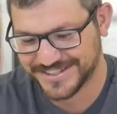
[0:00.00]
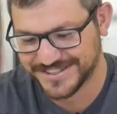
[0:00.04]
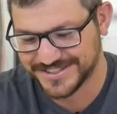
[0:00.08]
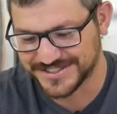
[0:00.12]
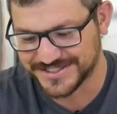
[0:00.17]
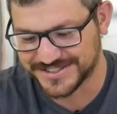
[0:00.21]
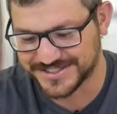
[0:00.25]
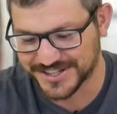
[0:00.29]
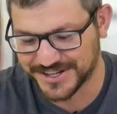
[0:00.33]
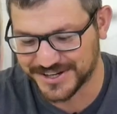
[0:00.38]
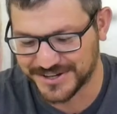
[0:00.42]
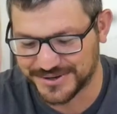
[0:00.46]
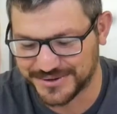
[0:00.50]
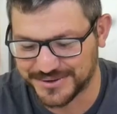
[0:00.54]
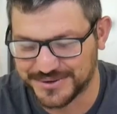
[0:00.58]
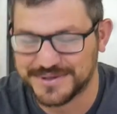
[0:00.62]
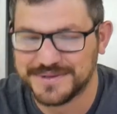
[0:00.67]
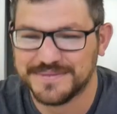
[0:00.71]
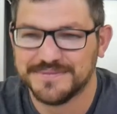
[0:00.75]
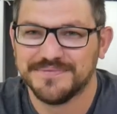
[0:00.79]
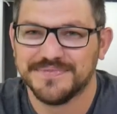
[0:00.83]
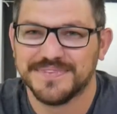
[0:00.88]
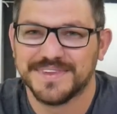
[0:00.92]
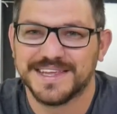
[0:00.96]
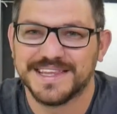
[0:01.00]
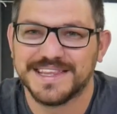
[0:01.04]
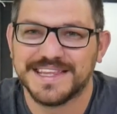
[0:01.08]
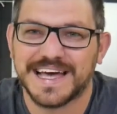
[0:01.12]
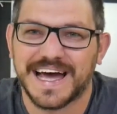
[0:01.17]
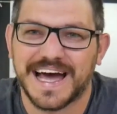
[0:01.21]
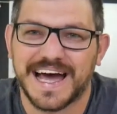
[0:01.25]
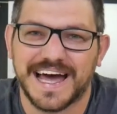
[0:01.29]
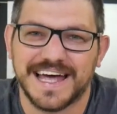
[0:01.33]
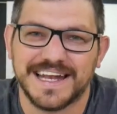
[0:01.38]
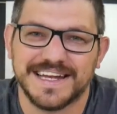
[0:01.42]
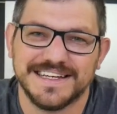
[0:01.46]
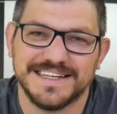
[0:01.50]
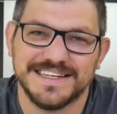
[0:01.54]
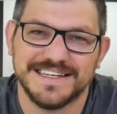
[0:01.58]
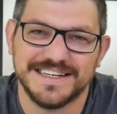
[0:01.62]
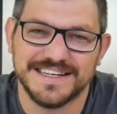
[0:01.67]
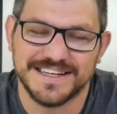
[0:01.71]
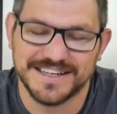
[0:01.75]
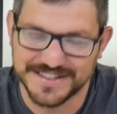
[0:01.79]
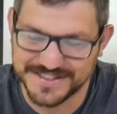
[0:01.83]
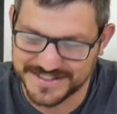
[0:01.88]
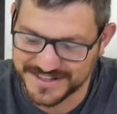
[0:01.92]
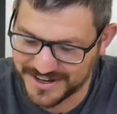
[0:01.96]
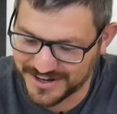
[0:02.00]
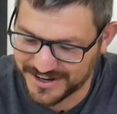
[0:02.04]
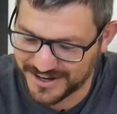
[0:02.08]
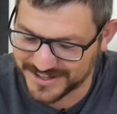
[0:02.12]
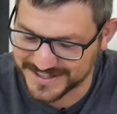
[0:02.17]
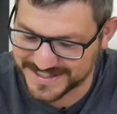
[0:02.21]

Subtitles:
So that is